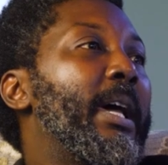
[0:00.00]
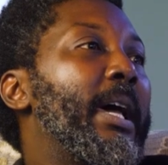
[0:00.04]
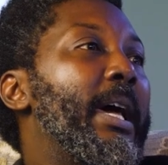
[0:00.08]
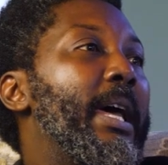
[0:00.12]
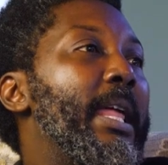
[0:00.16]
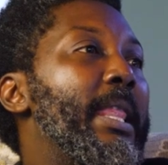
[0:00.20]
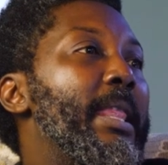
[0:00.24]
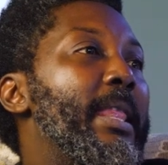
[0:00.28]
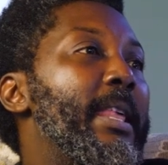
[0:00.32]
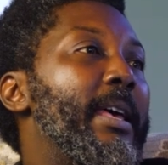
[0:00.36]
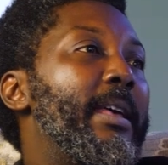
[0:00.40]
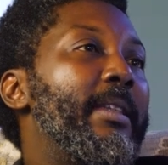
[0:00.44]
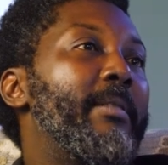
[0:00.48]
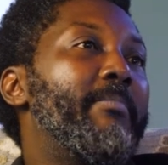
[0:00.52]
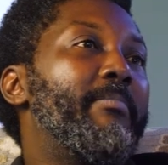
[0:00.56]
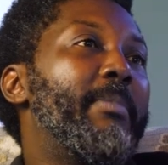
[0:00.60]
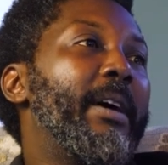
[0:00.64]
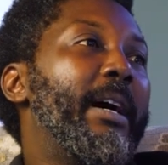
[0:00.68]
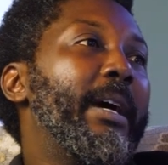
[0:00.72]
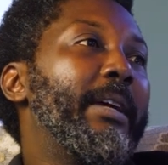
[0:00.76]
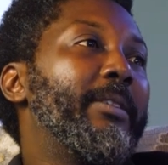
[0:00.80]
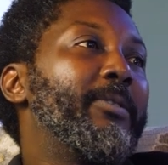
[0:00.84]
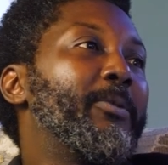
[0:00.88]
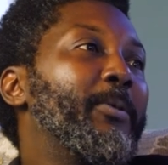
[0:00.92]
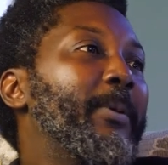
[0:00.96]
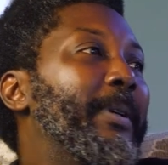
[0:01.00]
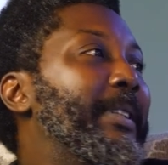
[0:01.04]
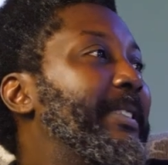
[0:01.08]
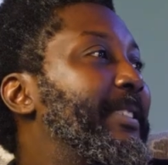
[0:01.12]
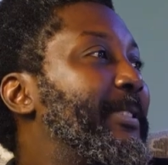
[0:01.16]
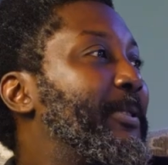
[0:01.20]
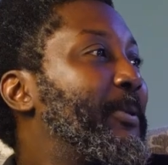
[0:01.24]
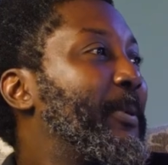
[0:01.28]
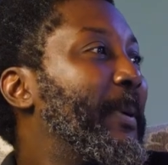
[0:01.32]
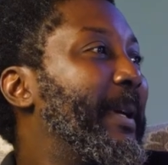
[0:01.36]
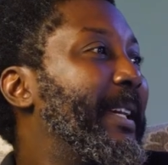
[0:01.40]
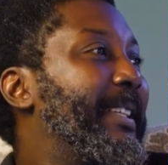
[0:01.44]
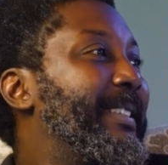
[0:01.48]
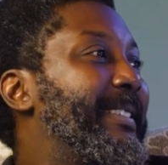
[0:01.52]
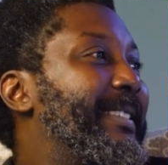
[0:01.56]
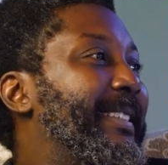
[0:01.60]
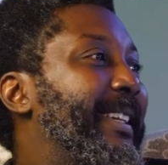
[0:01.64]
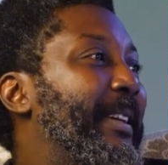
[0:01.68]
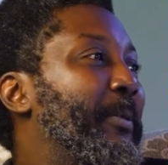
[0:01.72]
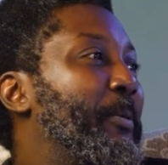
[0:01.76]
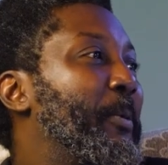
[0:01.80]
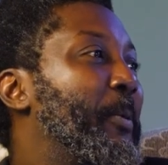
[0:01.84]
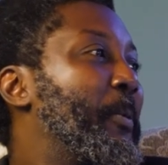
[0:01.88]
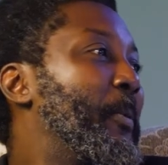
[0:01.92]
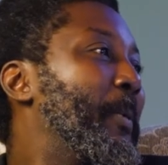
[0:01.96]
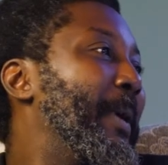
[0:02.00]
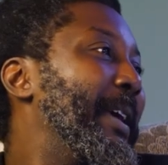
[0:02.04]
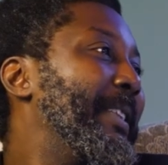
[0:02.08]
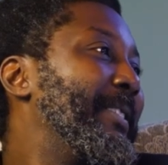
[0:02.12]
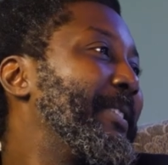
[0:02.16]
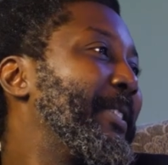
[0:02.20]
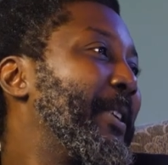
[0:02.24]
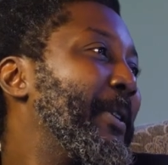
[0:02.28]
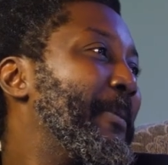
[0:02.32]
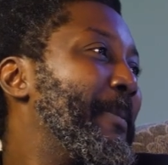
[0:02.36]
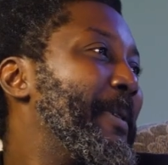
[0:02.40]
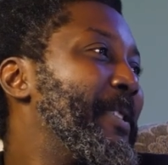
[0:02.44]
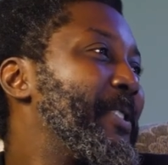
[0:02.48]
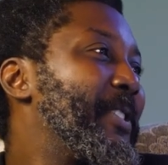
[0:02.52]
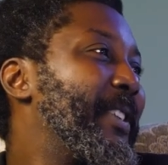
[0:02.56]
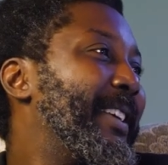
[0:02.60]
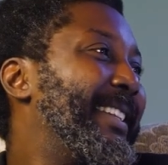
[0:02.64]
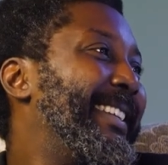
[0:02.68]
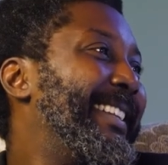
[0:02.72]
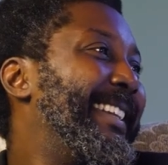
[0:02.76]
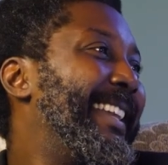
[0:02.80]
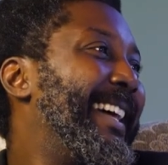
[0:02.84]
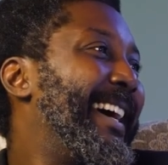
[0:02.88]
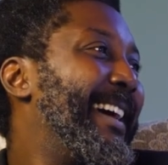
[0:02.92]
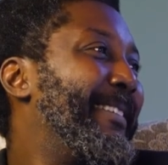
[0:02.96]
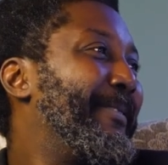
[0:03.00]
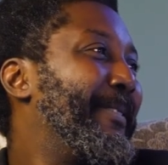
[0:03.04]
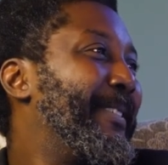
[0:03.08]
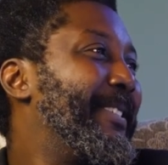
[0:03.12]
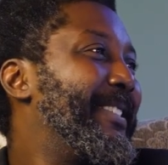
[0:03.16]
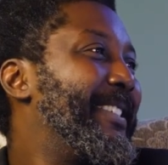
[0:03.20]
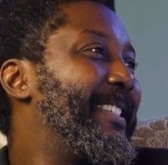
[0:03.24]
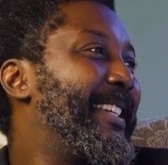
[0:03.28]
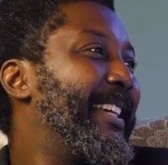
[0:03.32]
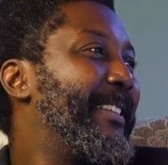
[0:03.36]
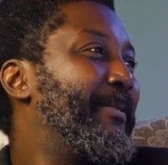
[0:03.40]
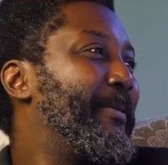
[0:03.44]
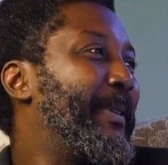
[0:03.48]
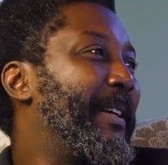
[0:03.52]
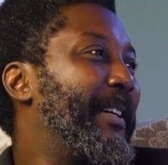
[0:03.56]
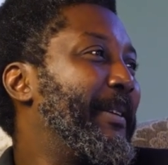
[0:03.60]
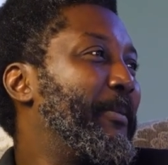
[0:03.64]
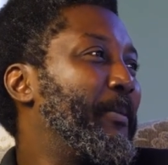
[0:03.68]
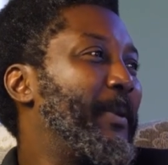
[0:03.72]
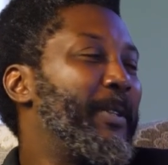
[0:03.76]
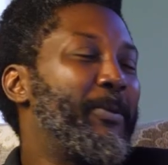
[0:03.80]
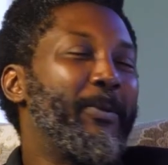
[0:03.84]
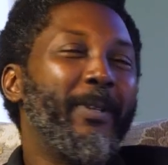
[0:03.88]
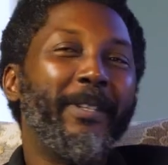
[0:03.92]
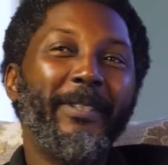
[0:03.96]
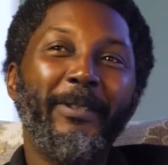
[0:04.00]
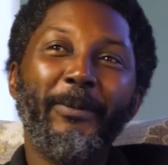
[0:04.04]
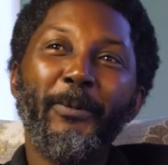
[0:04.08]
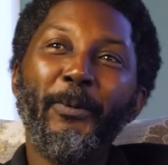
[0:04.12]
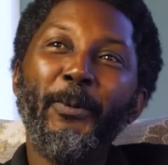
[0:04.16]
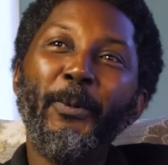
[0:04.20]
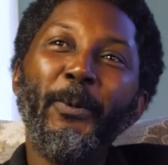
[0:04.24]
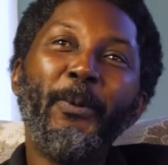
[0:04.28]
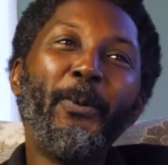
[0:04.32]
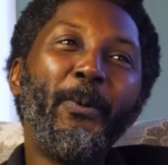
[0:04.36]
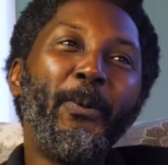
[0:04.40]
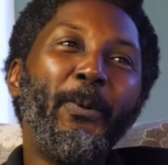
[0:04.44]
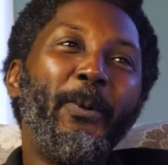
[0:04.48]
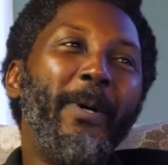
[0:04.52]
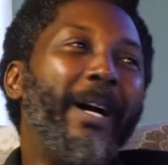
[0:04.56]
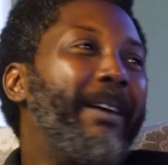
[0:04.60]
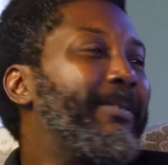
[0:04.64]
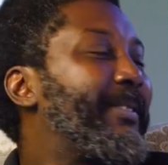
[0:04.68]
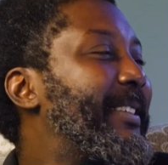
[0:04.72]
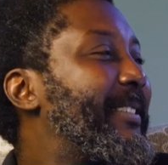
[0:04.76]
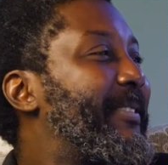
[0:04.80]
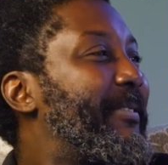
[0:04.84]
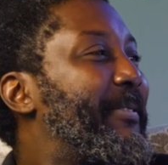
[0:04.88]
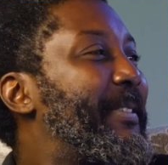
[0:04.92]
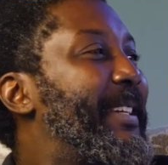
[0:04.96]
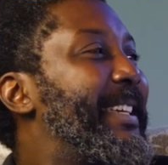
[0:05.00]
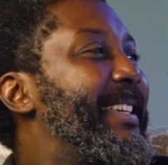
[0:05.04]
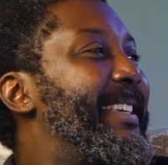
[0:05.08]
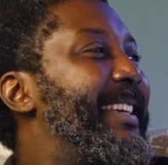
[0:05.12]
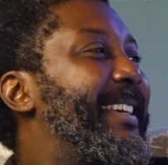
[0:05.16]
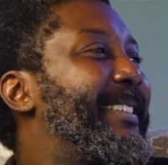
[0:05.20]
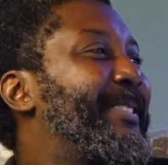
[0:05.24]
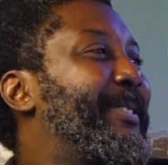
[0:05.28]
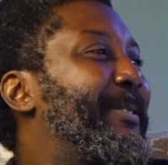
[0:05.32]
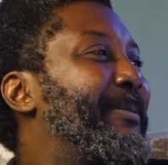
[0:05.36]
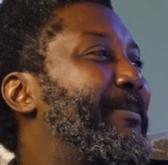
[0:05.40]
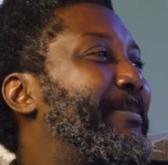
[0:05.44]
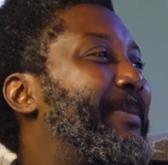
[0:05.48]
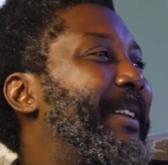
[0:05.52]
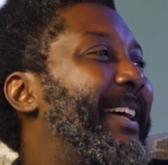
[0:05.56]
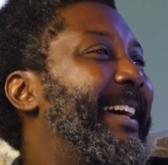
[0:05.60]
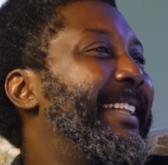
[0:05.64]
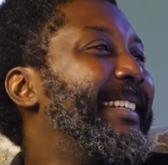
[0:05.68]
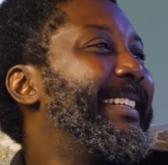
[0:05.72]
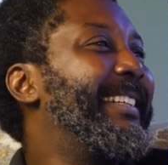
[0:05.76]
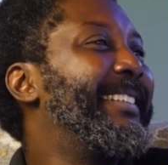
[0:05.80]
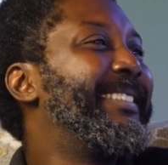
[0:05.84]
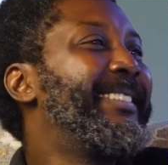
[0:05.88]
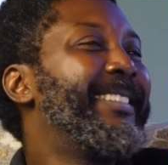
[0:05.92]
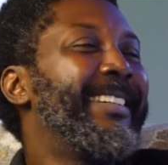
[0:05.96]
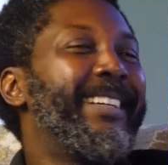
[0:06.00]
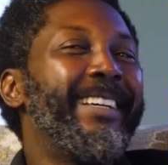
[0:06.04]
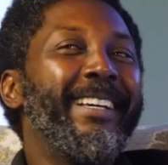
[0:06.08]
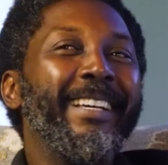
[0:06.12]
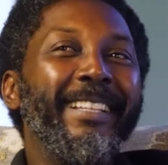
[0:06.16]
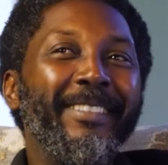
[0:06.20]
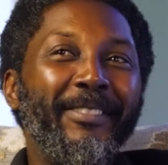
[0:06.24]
And then by 2020, we went commercially live in January, which was woo, after 3 years of planning,